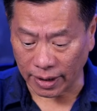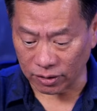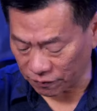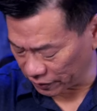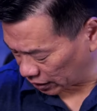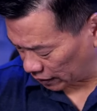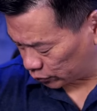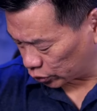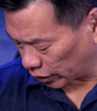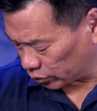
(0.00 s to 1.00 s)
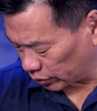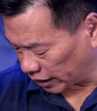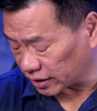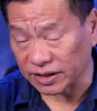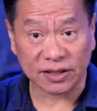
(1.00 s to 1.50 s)
And oftentimes we try to
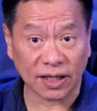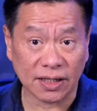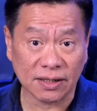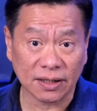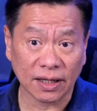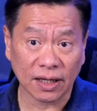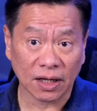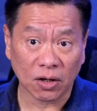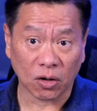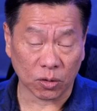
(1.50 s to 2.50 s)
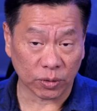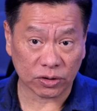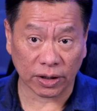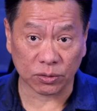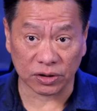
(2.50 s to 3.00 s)
get things done, or we
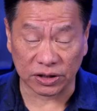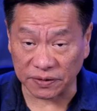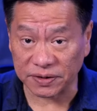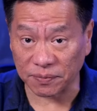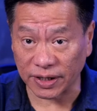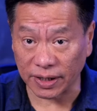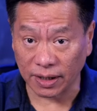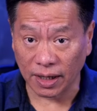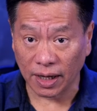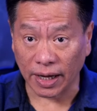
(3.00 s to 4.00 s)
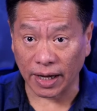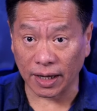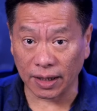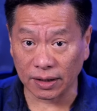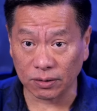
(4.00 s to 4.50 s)
try to achieve something,
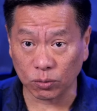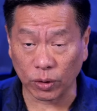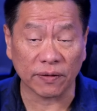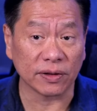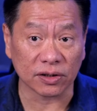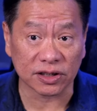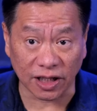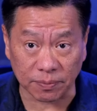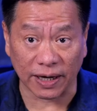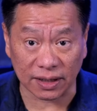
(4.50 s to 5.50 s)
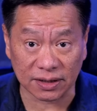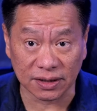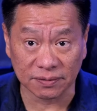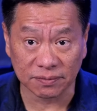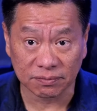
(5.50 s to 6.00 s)
and we have little
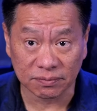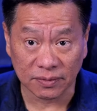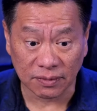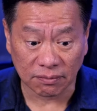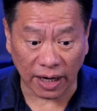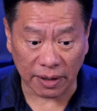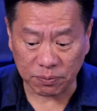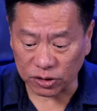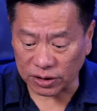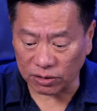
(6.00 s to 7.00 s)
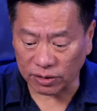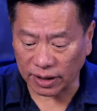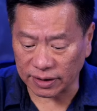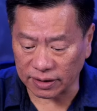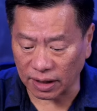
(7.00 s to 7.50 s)
setbacks. I personally look
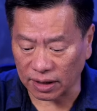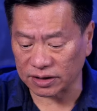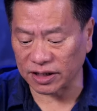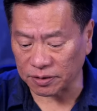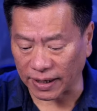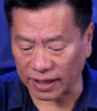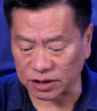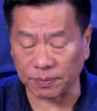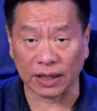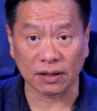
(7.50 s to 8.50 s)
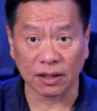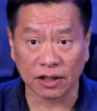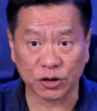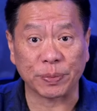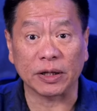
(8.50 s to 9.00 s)
at it not as setbacks, but
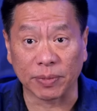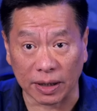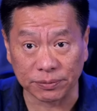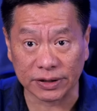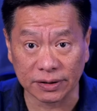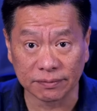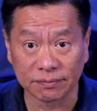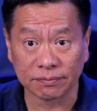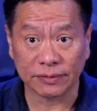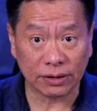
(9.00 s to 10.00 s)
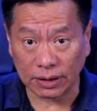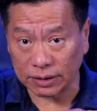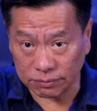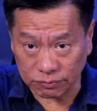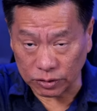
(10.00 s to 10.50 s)
speed bumps. You know,
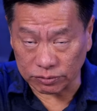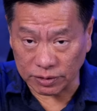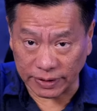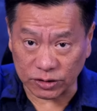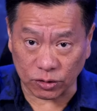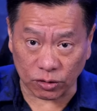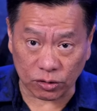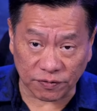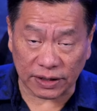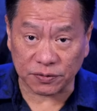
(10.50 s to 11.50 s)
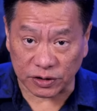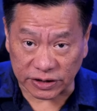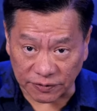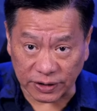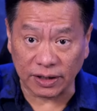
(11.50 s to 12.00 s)
like you, sometimes you're going too fast for
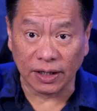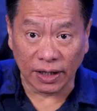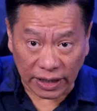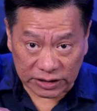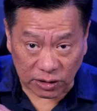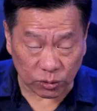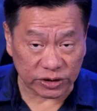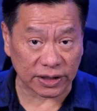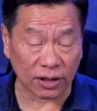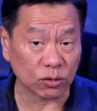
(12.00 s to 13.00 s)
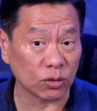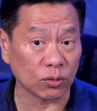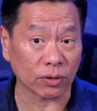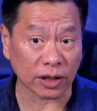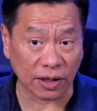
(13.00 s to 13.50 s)
safety. It slows you down
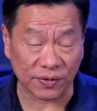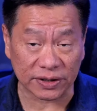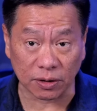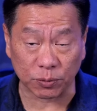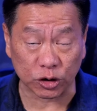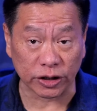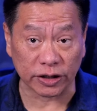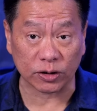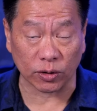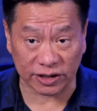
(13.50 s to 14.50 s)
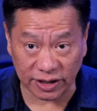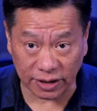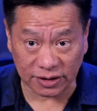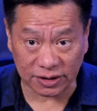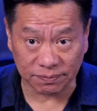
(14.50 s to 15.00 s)
to give us the opportunity to
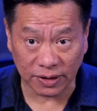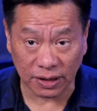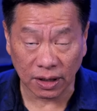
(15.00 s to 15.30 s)
assess